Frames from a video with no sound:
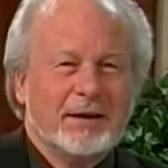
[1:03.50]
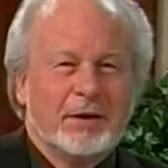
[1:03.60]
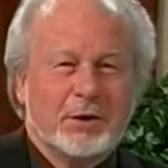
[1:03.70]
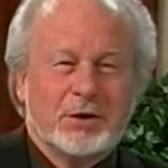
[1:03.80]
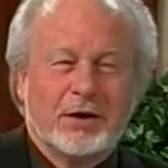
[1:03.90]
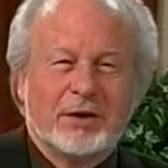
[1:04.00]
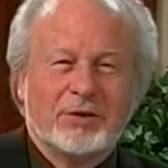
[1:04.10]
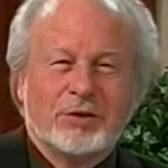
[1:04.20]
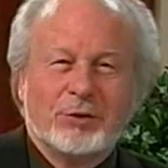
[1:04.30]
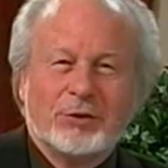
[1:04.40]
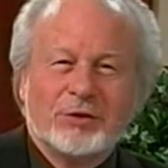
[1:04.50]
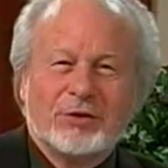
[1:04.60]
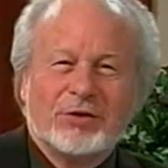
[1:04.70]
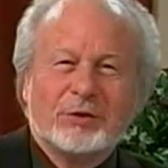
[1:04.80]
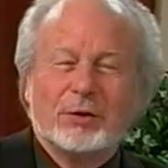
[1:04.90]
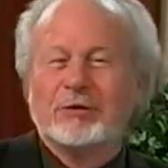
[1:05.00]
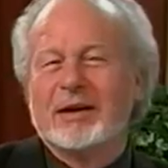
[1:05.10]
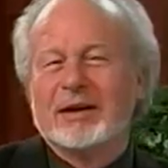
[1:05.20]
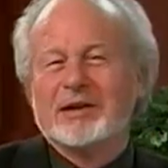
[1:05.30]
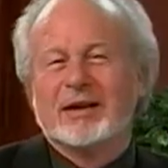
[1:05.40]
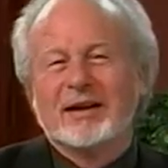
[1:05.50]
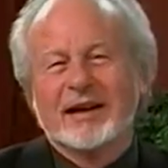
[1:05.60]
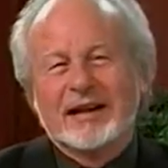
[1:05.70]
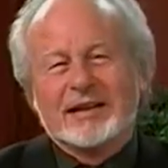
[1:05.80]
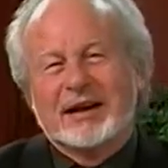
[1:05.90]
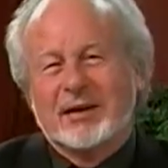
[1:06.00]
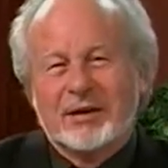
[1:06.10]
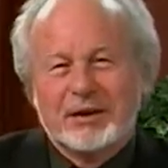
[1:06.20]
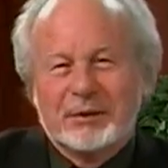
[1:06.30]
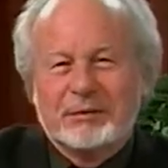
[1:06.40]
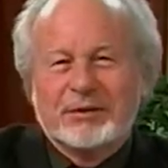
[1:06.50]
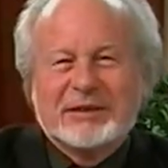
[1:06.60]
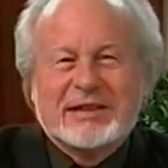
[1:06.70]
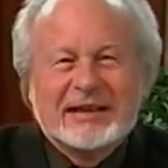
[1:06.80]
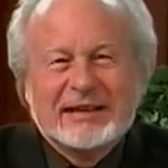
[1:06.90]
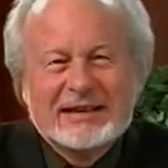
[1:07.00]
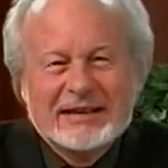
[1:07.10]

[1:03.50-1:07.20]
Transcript: John Jones, the School of Religion at La Sierra University.